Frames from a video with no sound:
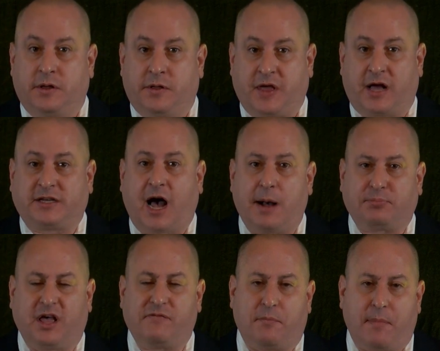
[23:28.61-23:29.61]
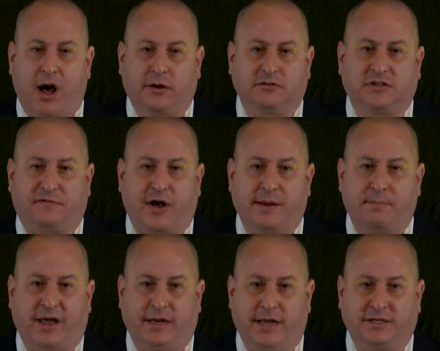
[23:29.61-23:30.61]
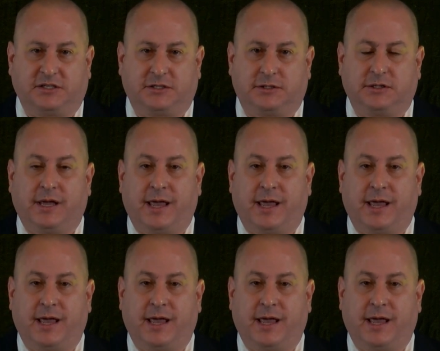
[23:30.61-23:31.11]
The top level model defined by NIST